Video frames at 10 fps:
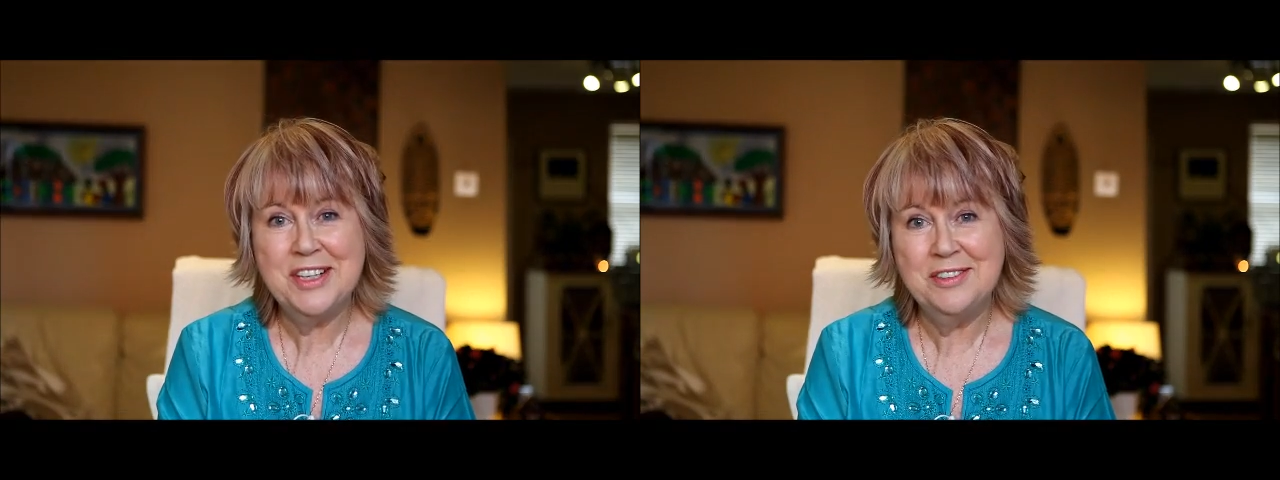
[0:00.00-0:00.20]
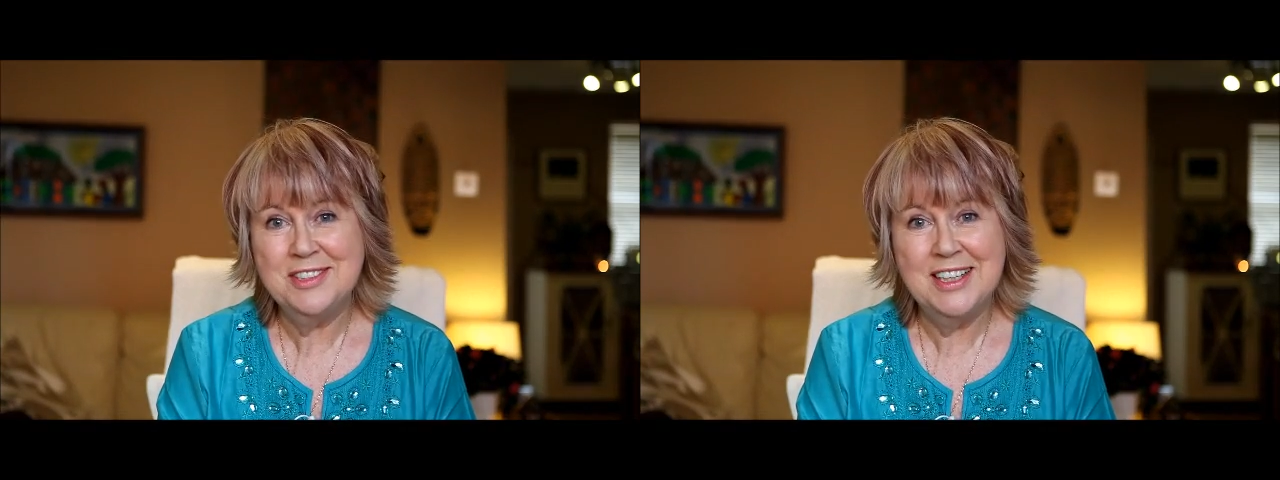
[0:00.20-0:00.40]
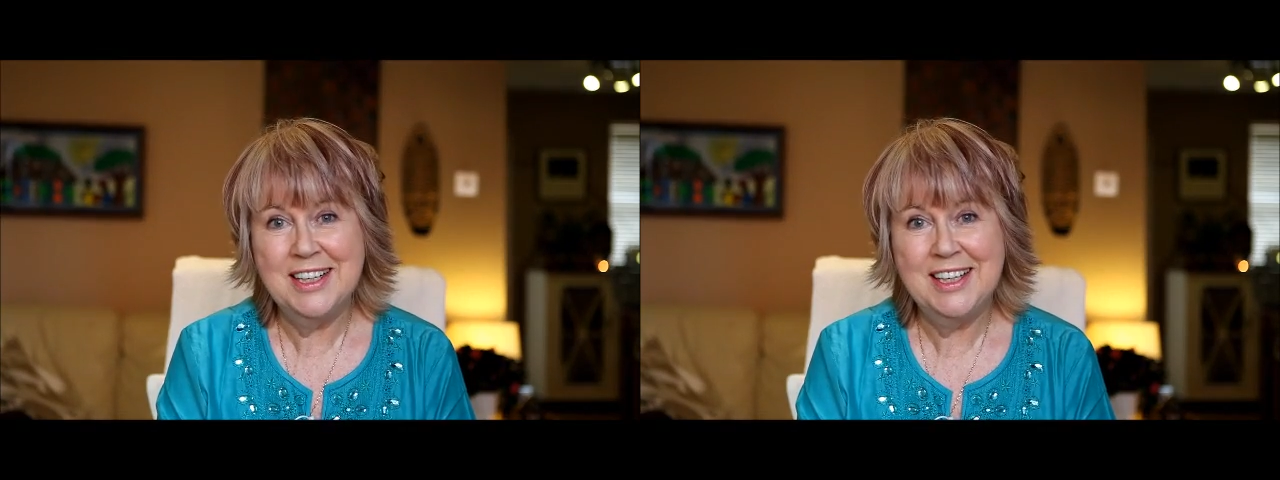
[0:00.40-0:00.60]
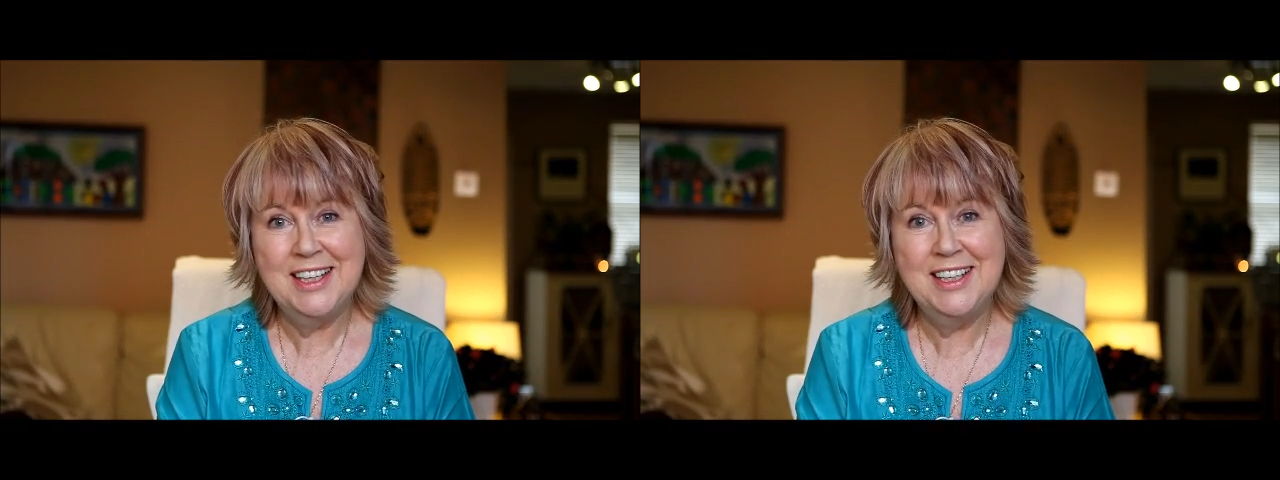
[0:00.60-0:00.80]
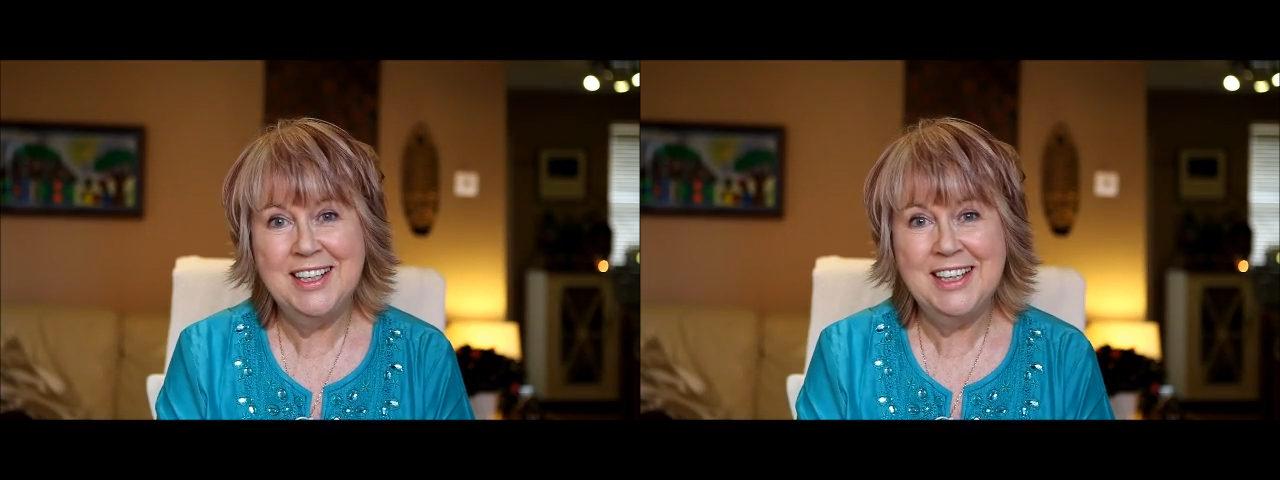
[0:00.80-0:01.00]

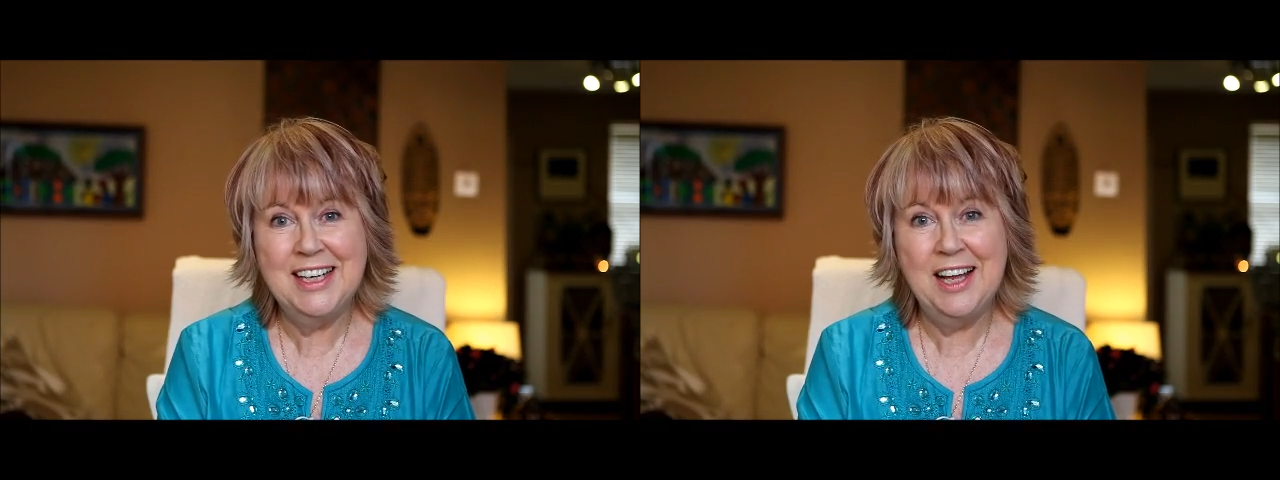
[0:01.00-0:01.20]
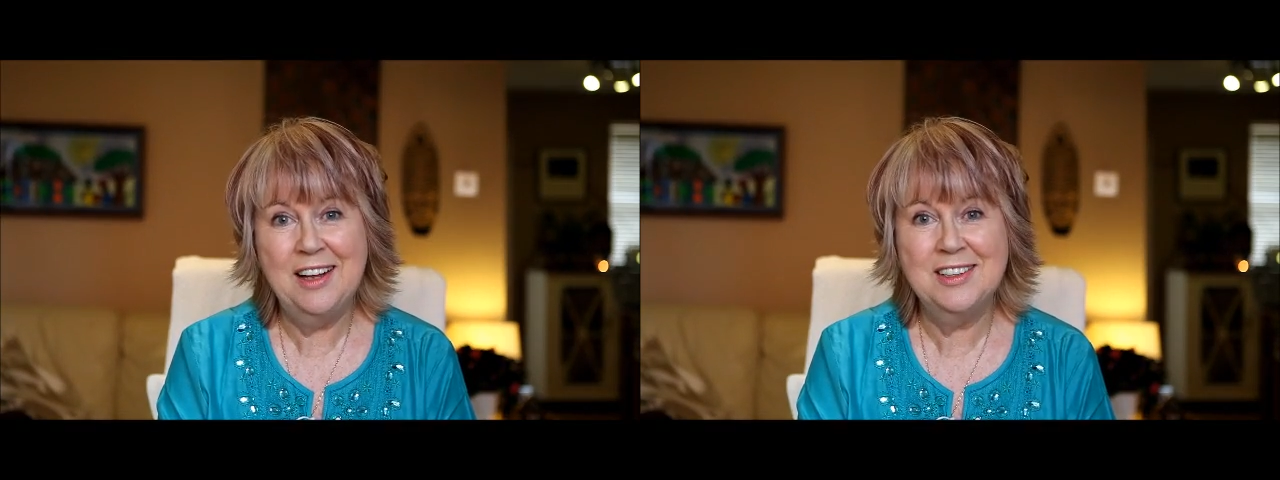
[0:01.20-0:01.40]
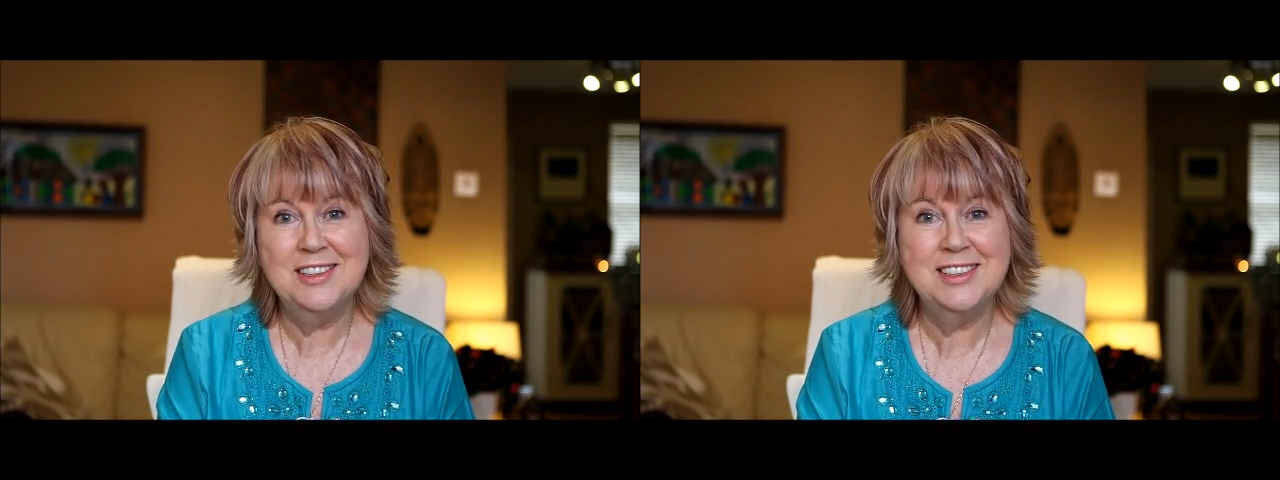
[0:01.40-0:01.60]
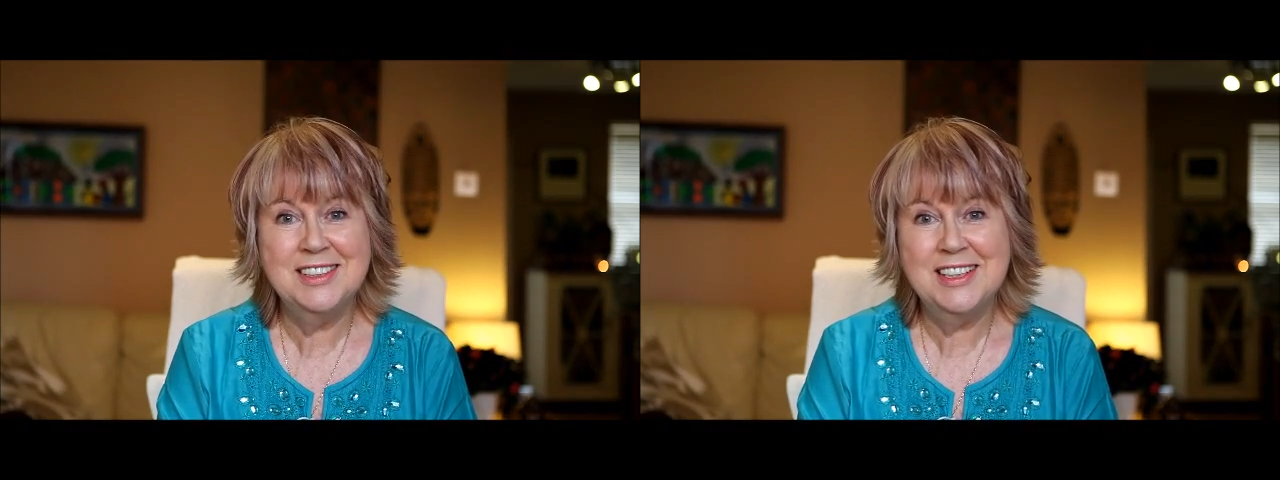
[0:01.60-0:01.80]
totally in our